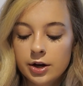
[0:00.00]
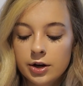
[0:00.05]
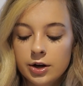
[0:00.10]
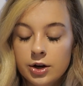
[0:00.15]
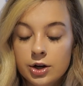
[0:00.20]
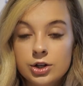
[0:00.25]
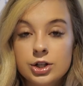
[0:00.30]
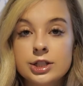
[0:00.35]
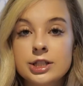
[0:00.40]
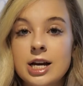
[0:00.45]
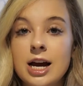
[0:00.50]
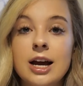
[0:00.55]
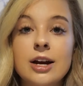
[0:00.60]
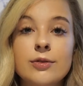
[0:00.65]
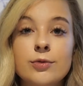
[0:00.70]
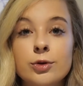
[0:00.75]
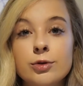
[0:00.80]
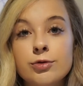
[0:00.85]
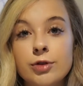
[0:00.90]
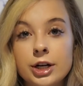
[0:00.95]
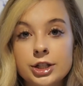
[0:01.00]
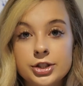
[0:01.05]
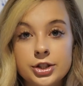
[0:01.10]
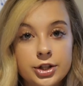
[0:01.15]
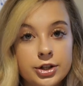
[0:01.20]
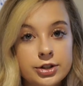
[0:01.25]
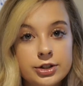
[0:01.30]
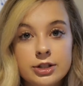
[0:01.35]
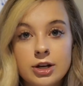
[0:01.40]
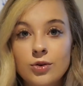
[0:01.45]
you're just kind of
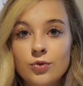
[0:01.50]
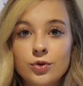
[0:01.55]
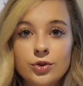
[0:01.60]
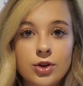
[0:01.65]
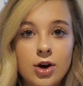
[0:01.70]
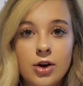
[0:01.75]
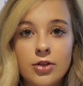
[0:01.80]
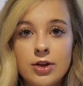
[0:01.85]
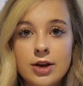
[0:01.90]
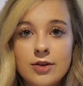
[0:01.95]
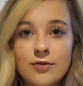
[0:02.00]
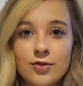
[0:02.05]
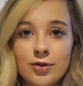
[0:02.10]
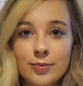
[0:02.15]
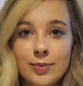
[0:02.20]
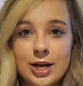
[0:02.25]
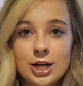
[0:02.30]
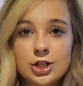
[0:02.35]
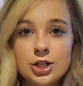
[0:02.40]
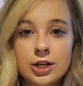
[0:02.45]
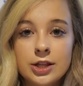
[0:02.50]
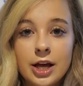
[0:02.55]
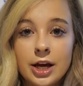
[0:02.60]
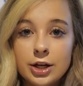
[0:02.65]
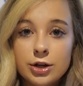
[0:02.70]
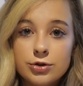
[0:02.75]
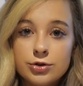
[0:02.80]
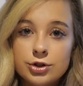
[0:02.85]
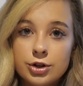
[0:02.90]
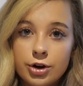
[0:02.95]
refreshing yourself with all the information
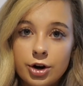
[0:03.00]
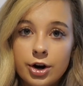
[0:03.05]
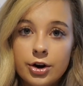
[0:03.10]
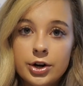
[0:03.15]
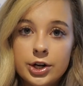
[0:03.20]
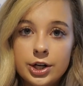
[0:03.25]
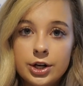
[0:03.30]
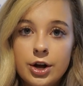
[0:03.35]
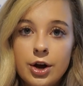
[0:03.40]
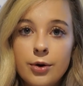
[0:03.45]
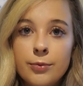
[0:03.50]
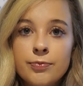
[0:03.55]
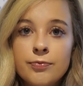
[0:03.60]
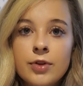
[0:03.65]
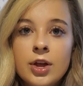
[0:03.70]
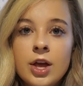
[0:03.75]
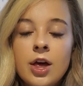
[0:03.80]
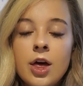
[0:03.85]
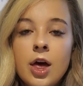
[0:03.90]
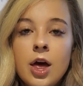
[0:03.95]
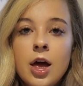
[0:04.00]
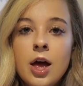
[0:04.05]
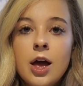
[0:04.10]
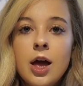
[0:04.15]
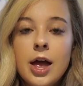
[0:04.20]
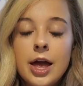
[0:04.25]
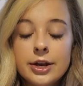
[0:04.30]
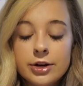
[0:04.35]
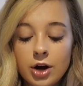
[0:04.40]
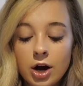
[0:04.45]
that you should already know.
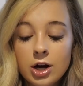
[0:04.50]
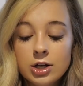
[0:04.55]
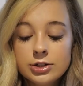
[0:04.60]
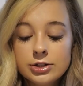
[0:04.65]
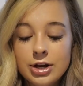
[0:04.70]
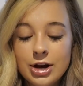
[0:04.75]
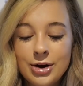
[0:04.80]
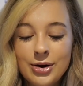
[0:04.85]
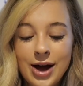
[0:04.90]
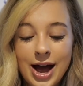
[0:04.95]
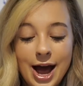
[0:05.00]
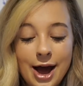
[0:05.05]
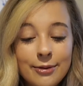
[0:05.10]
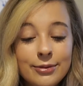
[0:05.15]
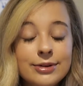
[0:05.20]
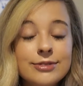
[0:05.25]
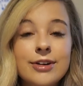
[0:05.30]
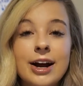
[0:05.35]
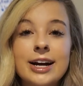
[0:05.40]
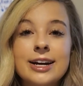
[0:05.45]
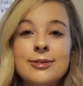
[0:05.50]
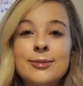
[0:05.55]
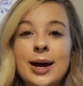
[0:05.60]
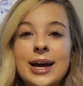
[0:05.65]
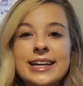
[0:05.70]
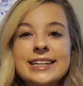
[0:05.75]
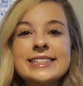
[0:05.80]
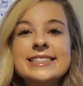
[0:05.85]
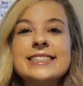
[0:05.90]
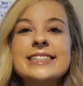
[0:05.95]
And also, I would
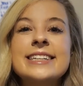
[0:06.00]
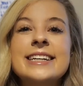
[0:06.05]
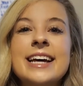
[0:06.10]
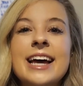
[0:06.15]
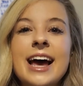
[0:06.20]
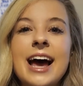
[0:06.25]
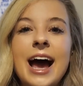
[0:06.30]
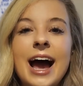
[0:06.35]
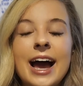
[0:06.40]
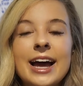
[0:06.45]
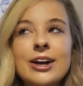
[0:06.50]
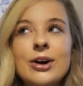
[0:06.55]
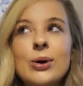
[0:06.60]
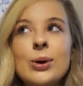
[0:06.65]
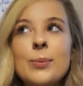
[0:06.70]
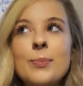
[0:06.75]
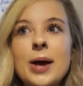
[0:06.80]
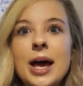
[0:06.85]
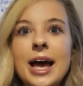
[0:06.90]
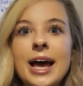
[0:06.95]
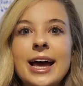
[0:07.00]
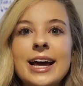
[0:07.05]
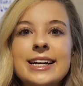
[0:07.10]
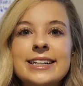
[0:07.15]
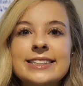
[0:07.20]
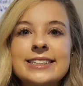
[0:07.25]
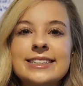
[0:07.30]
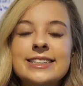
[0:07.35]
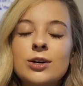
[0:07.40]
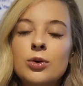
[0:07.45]
recommend, I go to
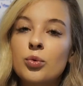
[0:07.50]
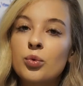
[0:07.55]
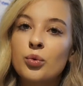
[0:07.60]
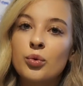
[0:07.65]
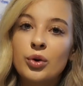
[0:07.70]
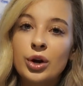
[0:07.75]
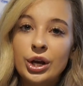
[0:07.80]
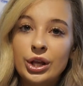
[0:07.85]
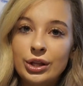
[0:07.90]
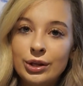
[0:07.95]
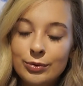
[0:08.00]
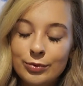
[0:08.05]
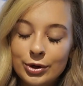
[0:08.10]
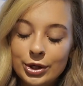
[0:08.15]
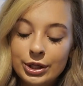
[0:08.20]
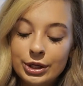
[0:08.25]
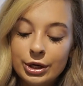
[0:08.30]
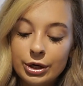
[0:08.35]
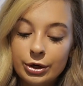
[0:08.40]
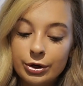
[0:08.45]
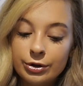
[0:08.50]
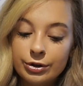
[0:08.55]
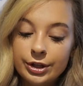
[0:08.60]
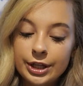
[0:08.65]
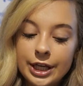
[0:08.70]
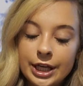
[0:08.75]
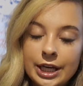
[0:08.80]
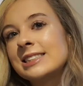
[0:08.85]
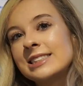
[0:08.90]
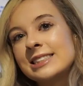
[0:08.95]
bed really
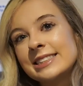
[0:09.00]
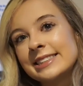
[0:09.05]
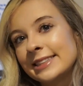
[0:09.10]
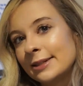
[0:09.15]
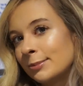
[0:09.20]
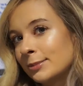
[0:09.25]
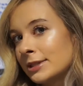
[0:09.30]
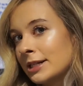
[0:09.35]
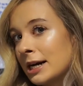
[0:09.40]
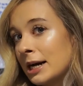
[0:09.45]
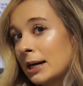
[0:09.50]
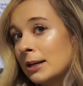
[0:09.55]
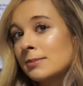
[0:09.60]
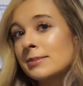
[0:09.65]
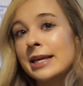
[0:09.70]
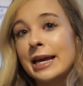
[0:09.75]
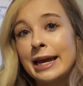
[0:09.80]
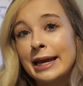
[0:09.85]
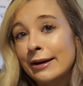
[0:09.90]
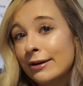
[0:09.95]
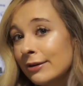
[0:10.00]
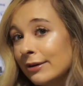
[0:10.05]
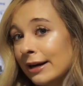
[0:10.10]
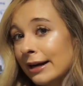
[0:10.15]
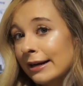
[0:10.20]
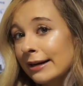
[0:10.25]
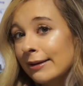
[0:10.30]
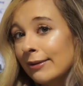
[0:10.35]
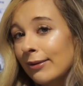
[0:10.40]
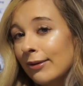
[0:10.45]
early, sometimes 8 or
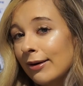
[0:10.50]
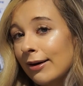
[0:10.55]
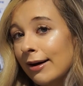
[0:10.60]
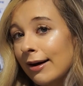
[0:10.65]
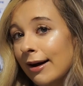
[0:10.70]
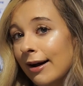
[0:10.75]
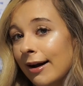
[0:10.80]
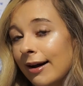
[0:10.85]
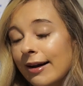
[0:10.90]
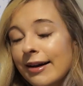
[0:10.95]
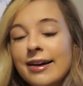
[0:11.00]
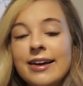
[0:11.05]
9 o'clock,